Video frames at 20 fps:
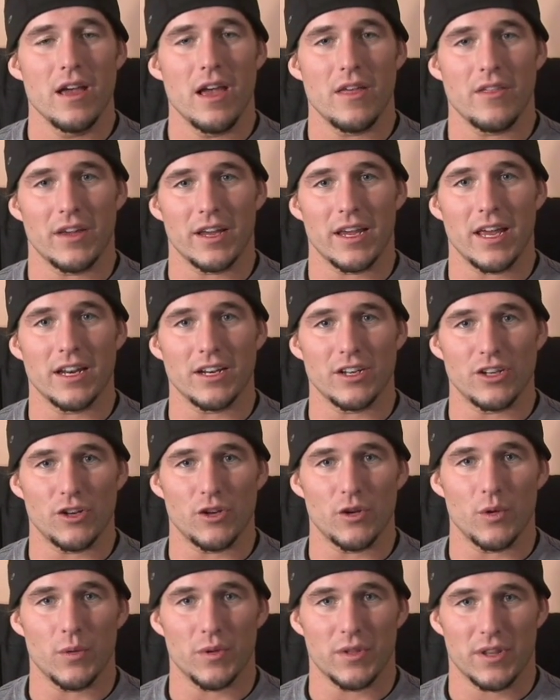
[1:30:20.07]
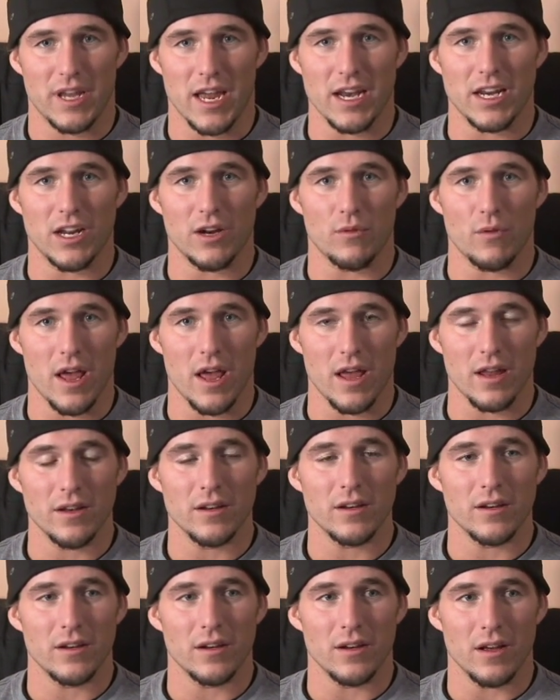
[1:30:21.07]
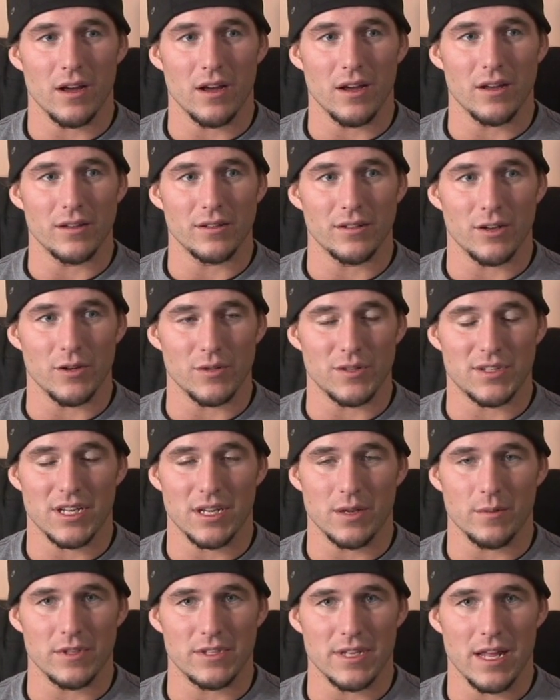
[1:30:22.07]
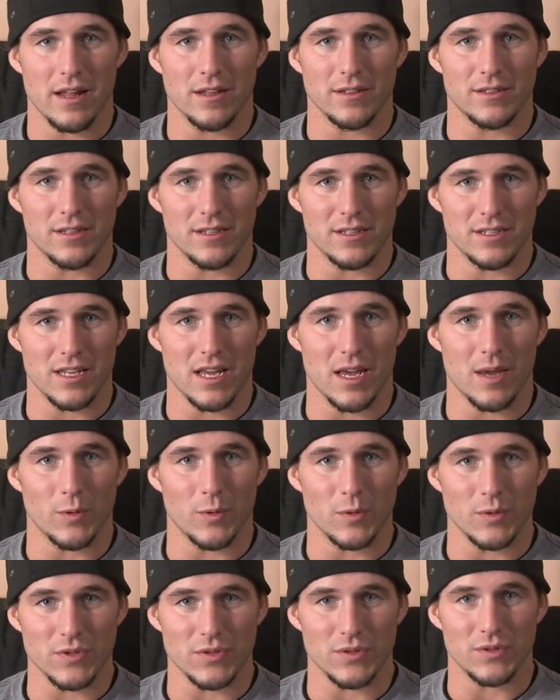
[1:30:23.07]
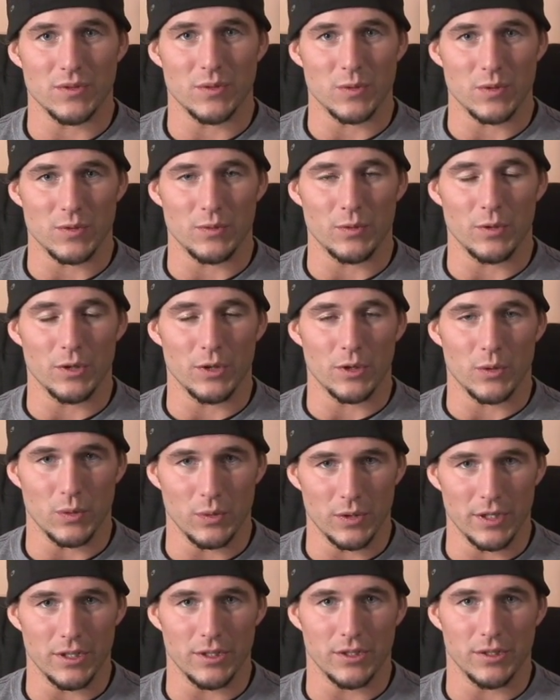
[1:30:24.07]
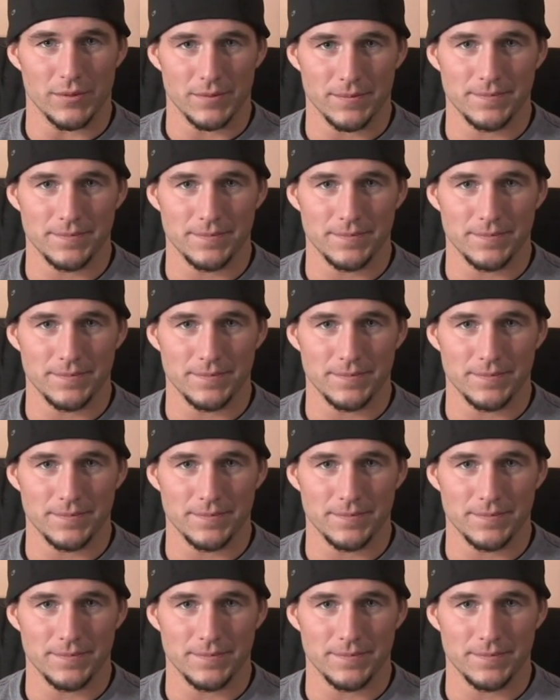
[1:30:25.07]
and then getting to do it with Kenny and Rhett, a team as talented as them, it was a really cool deal.